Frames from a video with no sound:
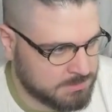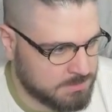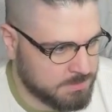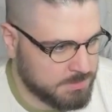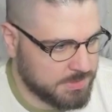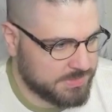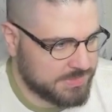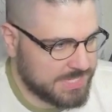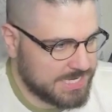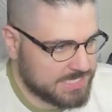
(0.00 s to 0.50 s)

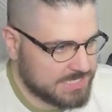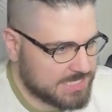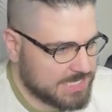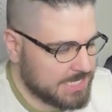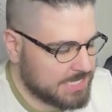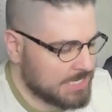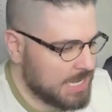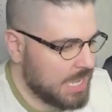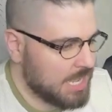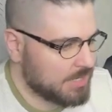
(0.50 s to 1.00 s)
But they
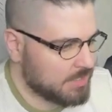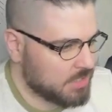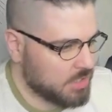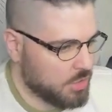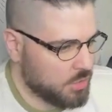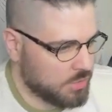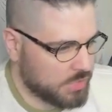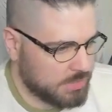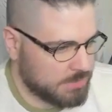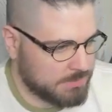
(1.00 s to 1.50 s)
did not
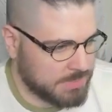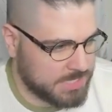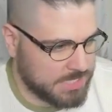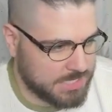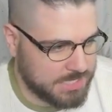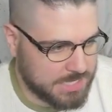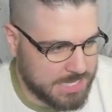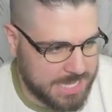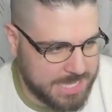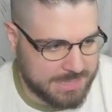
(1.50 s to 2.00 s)
Koga
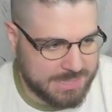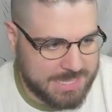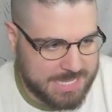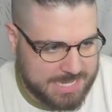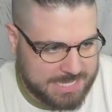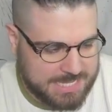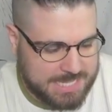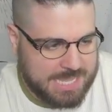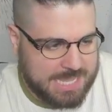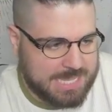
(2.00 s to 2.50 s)
me, and
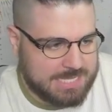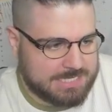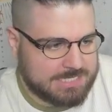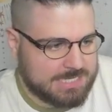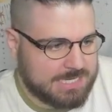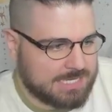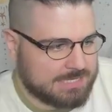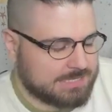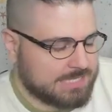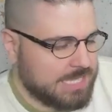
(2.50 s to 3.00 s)
they
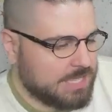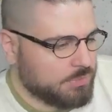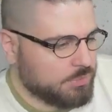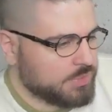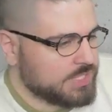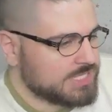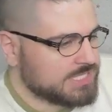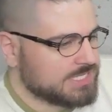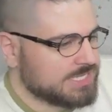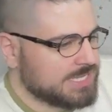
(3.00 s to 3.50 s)
can't get that
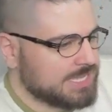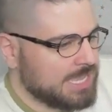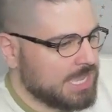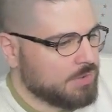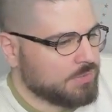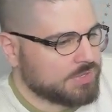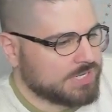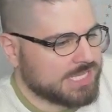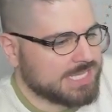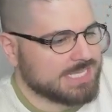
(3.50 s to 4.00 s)
wheezing
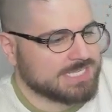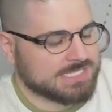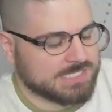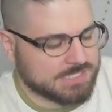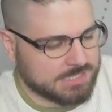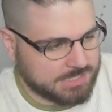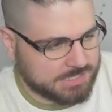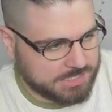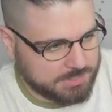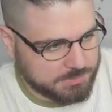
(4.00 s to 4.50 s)
out
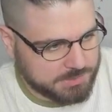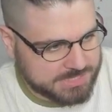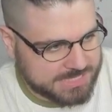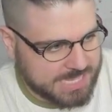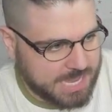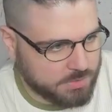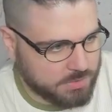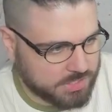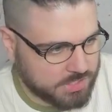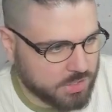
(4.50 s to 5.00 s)
easily
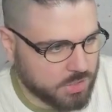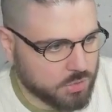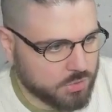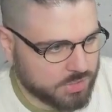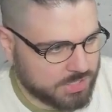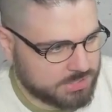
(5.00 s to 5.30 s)
without a Koga.